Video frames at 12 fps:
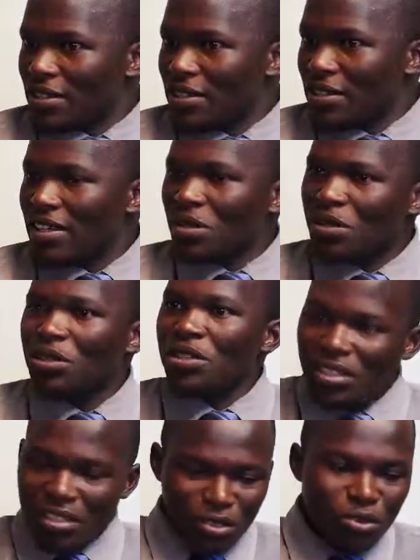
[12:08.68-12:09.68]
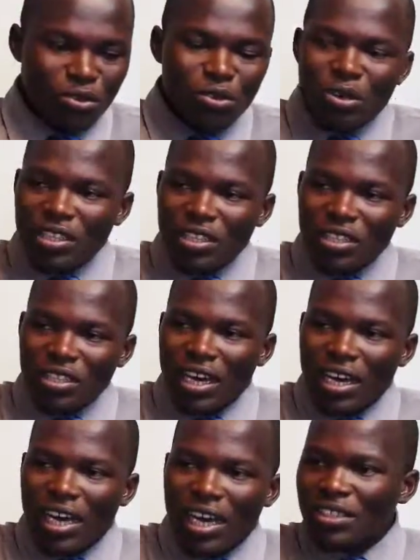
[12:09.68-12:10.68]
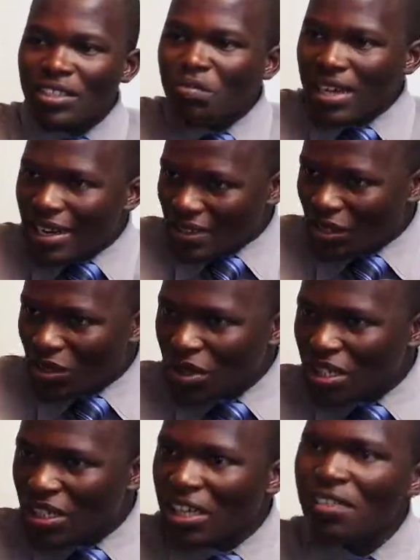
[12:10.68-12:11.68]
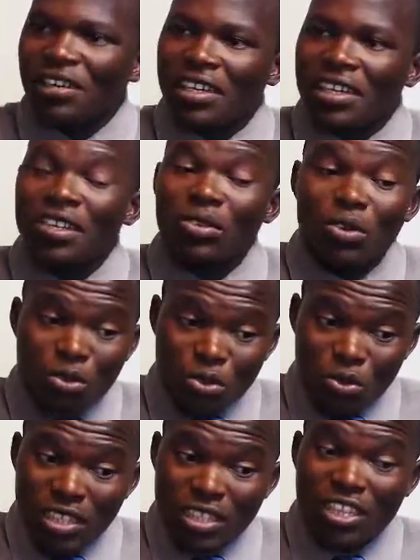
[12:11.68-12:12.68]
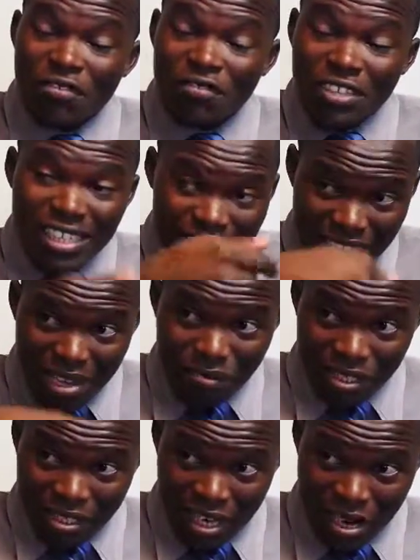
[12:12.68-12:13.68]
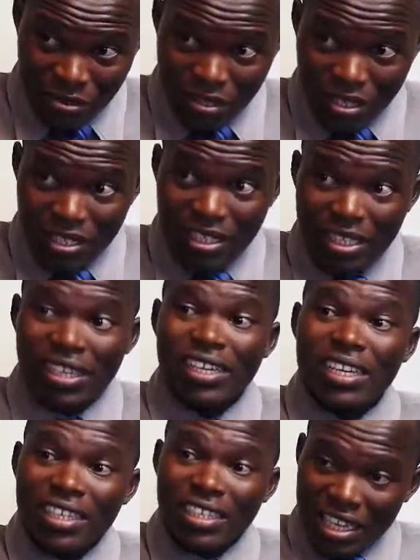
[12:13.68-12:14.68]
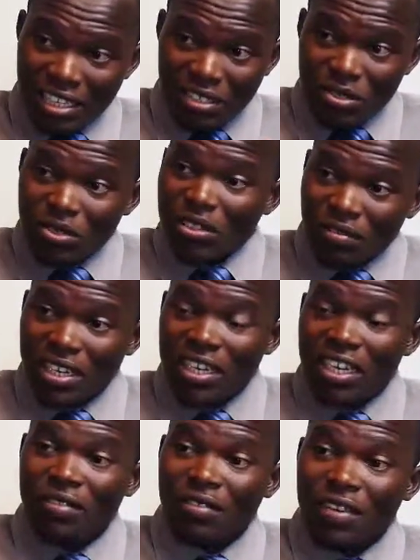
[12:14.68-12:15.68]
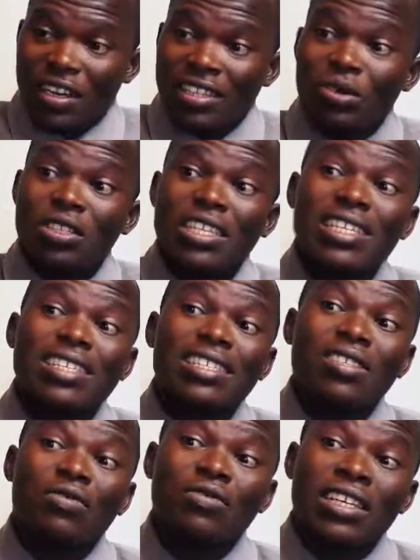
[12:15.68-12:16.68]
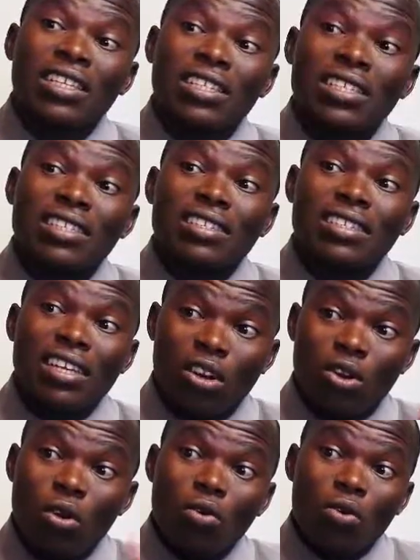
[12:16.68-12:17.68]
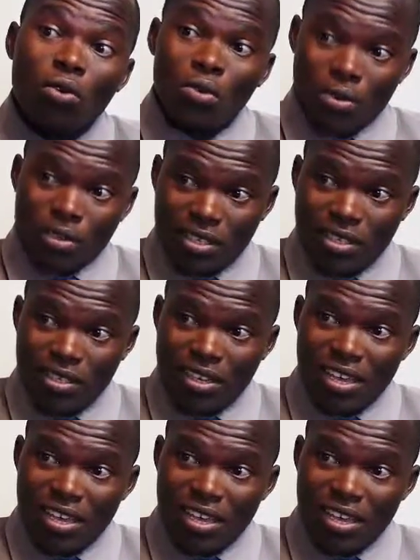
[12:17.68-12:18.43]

So you need to know that and you plan, your delivery. And also when the fetus comes down, and soon after delivery, they're also at a risk of getting low glucose.